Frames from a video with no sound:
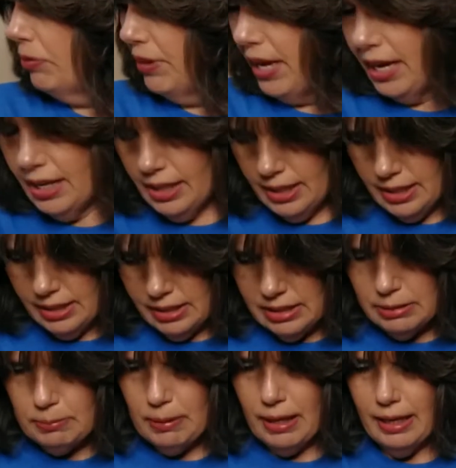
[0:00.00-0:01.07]
that
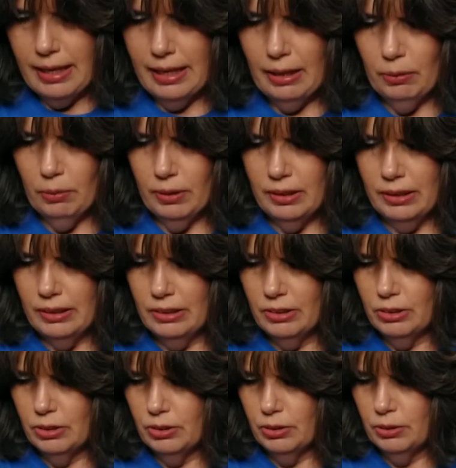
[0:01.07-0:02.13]
is my one,
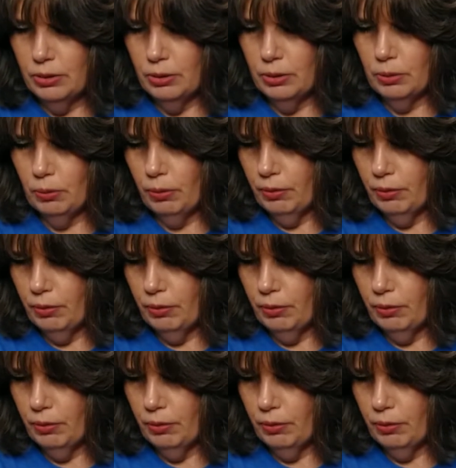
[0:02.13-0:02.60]
two,